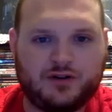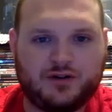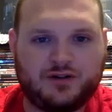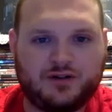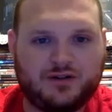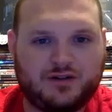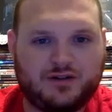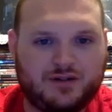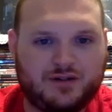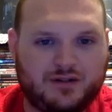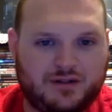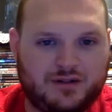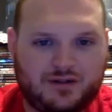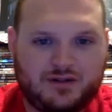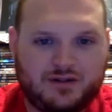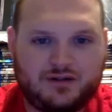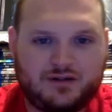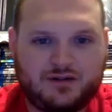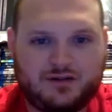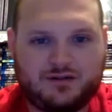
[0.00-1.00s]

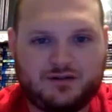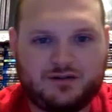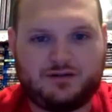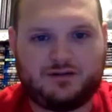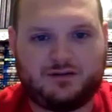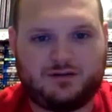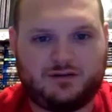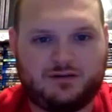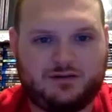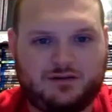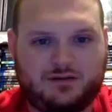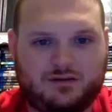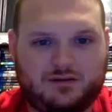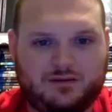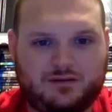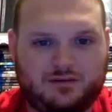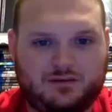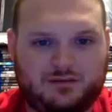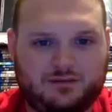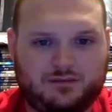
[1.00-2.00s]

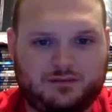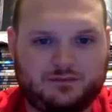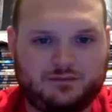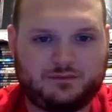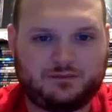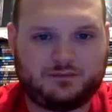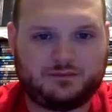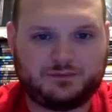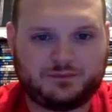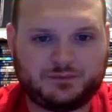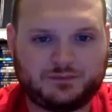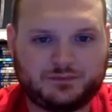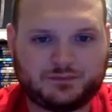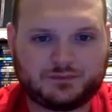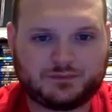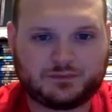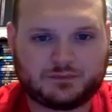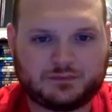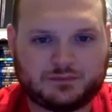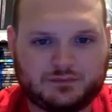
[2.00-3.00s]

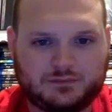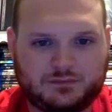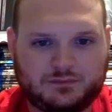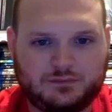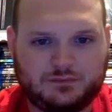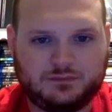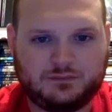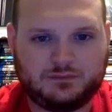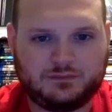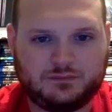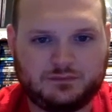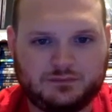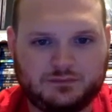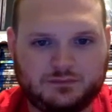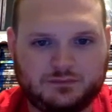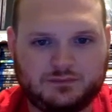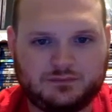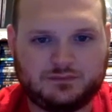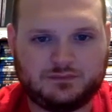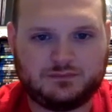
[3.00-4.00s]

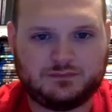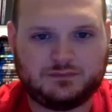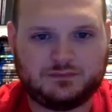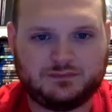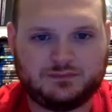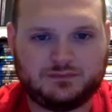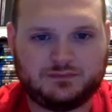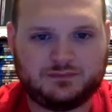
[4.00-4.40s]
(silent)